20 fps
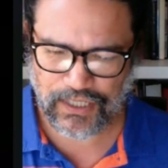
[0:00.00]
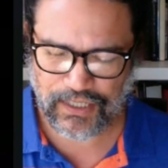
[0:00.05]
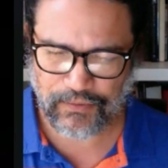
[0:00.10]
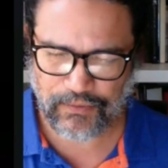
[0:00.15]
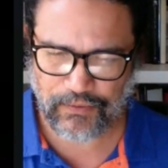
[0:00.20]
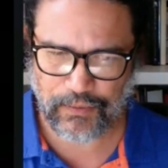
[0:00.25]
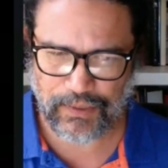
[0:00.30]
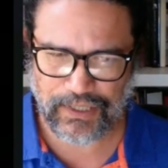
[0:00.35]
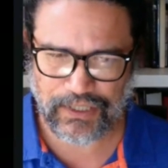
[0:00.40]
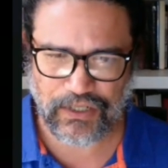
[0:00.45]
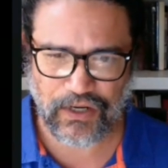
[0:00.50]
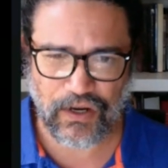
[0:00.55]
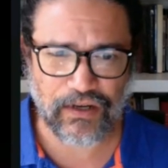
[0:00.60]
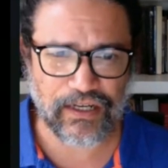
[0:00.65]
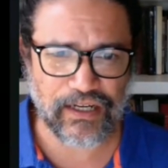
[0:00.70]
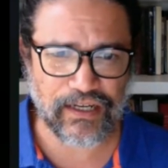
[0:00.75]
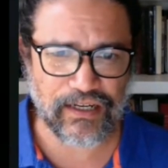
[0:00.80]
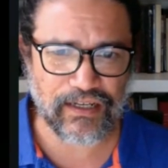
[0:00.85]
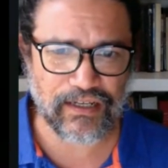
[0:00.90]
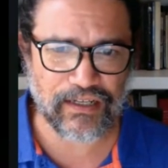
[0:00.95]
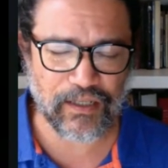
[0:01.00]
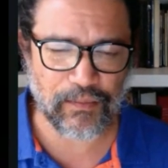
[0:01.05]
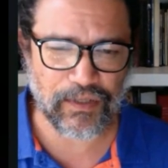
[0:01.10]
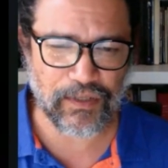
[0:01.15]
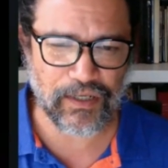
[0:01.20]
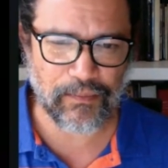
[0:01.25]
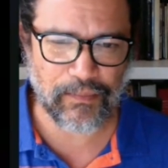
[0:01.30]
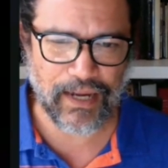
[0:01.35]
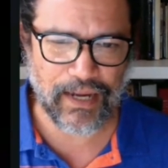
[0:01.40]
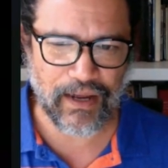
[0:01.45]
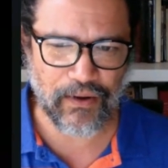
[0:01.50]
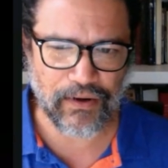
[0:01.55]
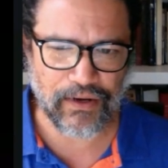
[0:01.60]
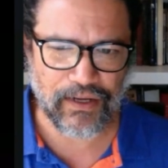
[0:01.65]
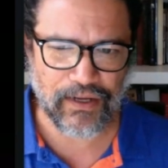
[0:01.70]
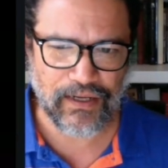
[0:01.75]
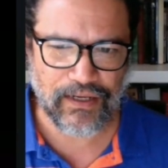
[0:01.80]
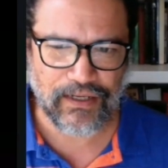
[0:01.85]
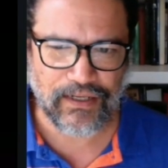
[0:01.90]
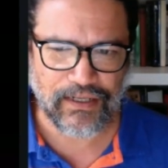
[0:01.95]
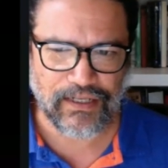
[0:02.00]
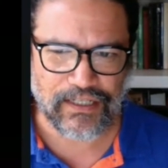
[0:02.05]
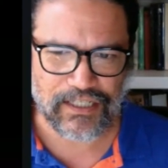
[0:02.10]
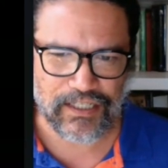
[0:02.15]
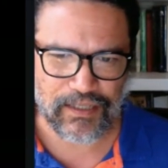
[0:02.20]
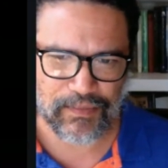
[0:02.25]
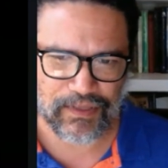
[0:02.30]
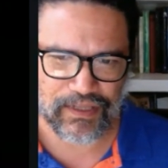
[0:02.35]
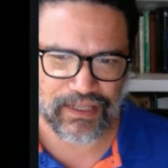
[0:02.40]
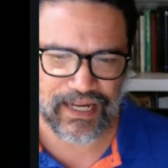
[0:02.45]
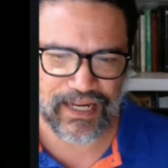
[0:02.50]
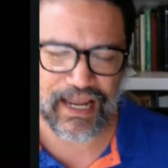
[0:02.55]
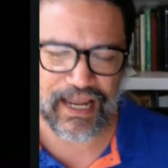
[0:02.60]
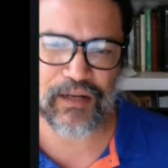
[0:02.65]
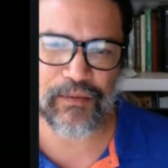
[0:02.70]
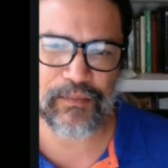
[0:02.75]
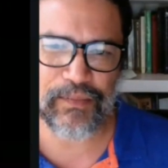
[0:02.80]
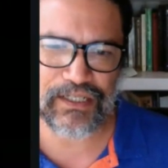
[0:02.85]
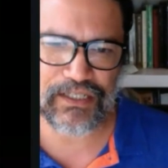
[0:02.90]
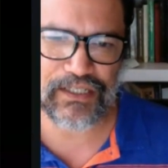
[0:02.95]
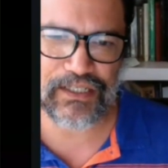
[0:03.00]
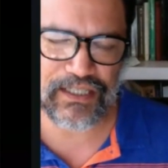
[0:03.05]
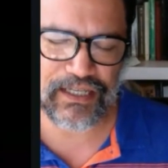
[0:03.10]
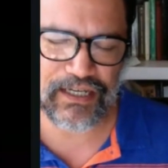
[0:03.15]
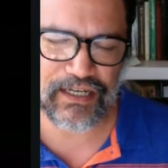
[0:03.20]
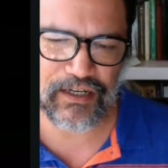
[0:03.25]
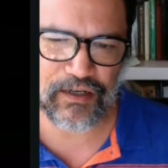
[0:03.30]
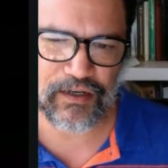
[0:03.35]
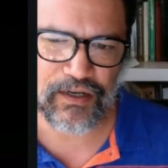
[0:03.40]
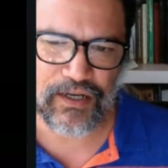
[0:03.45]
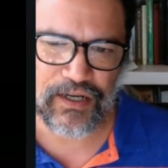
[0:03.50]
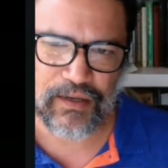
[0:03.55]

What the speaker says: I want to be talking a little bit about some of the elements there.